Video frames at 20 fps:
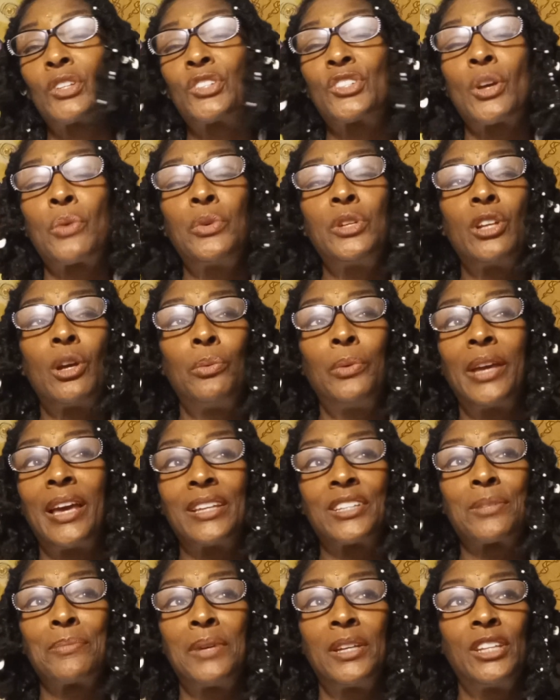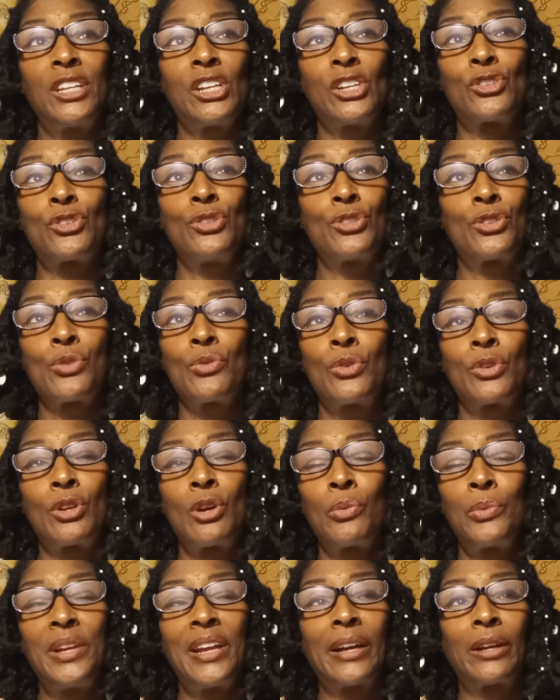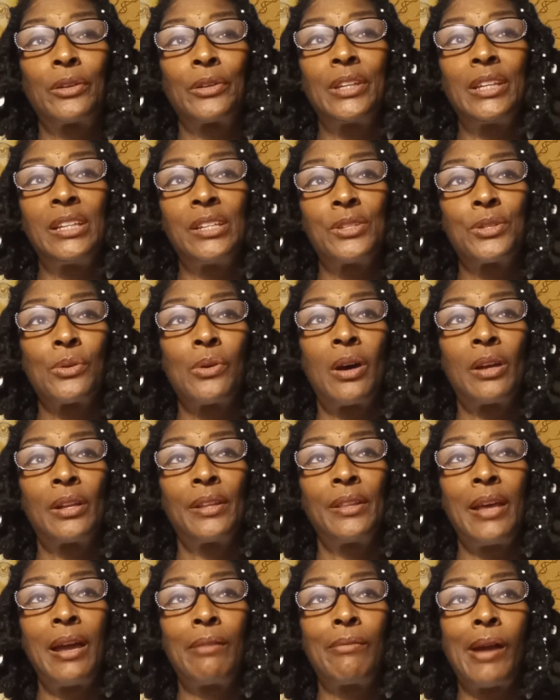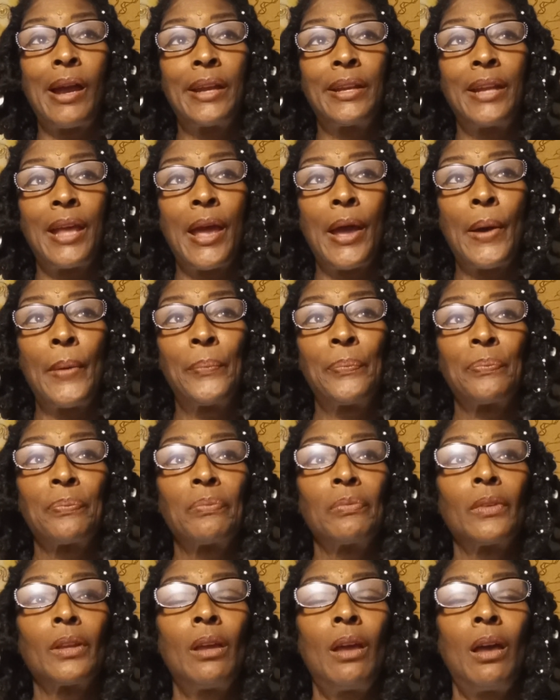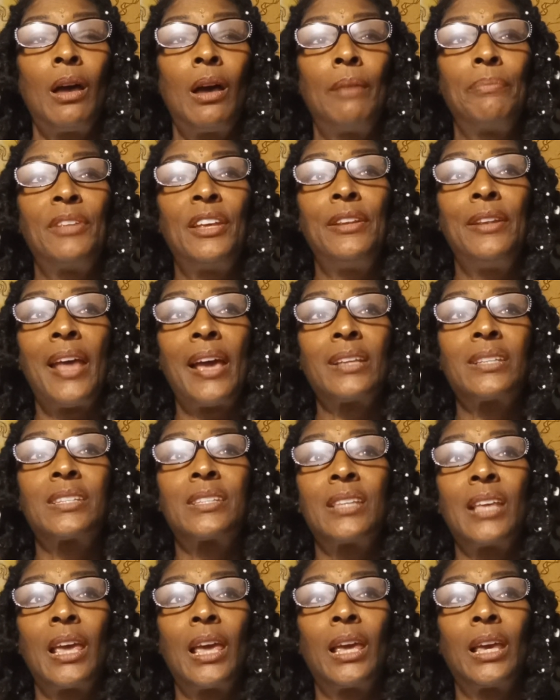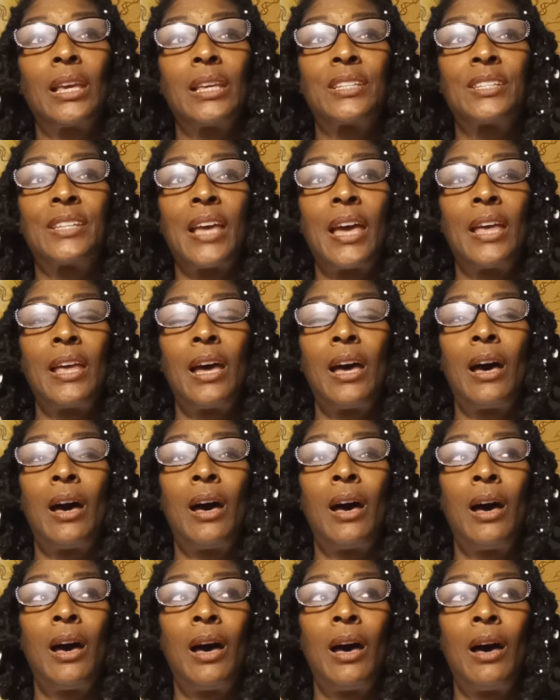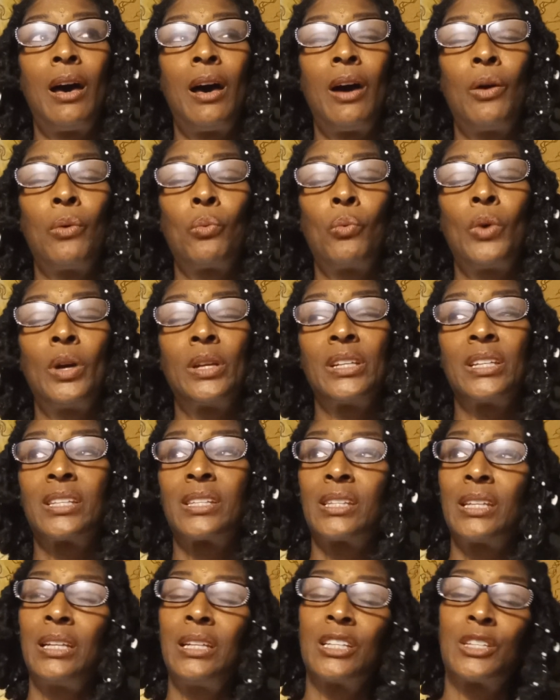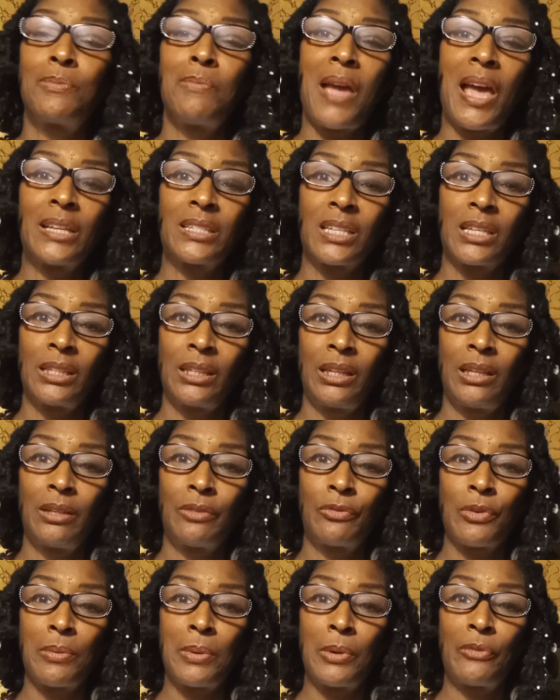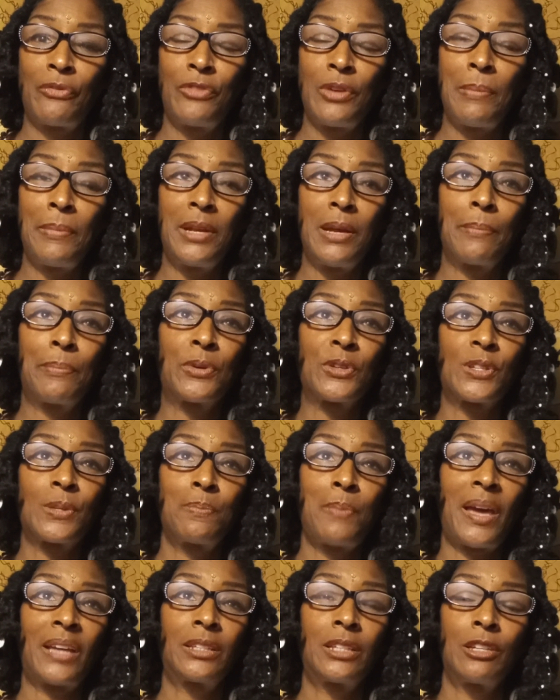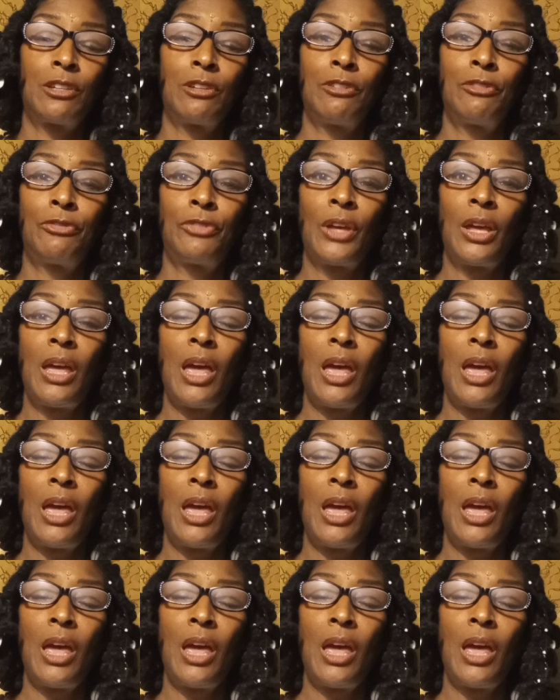so we know we got some other issues going on. We're not going to get into all of that right now. The next thing is that what is seen as masculine from a feminine perspective,